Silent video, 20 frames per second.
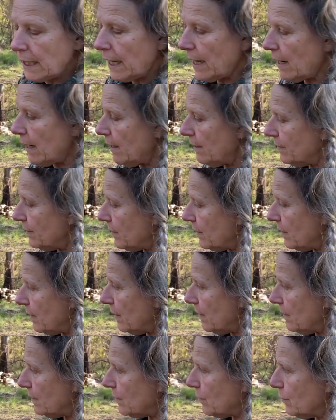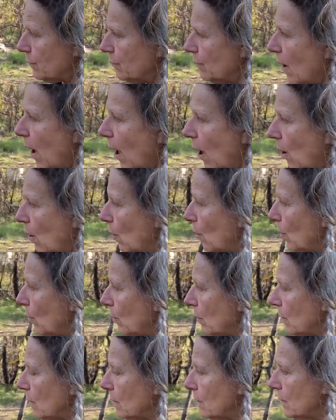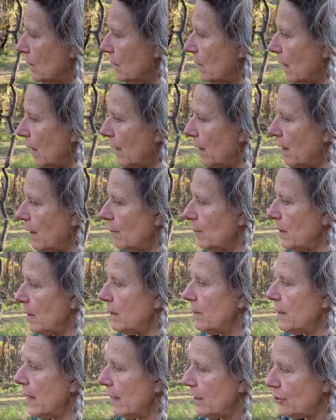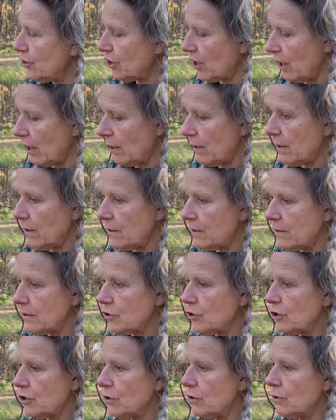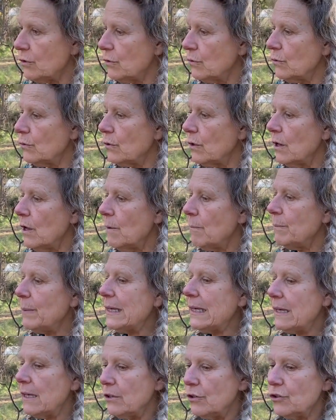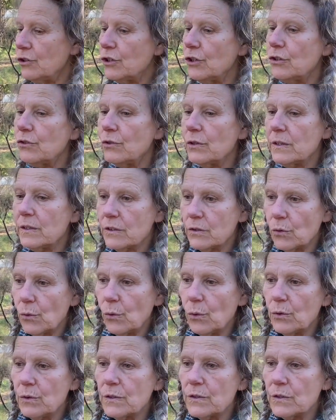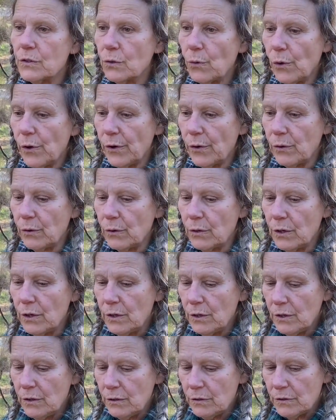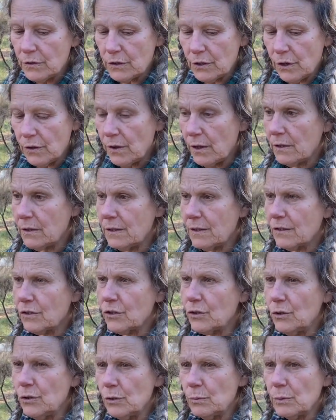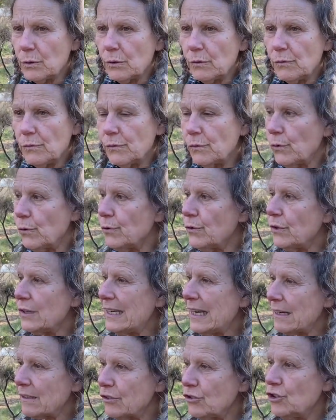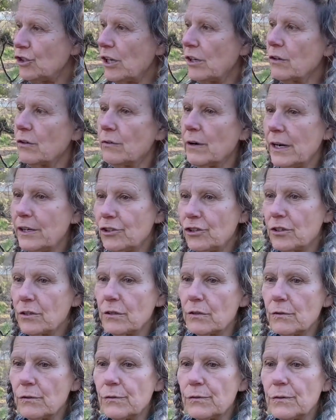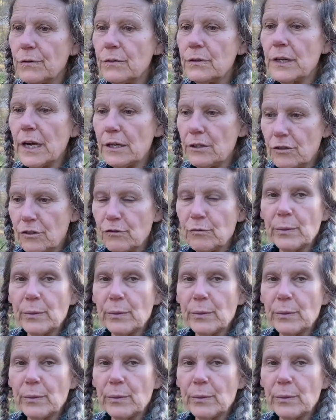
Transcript: And its role in nature is to begin to restore the soil so that it's suitable for the next generation of native